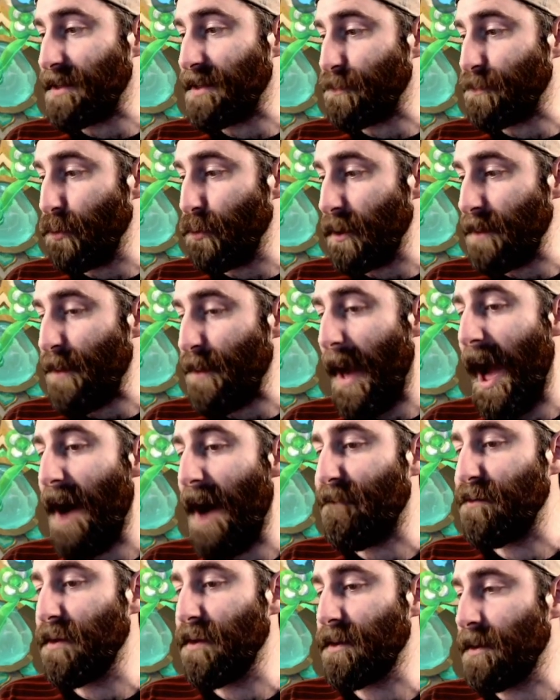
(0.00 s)
It's pretty
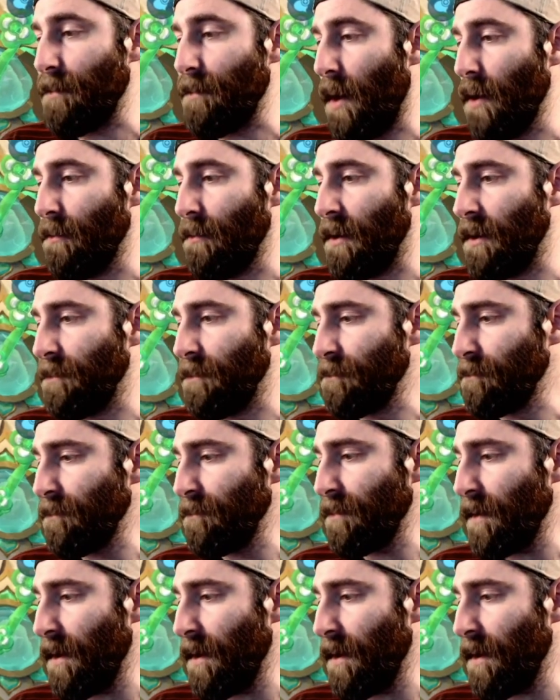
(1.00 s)
powerful at the moment.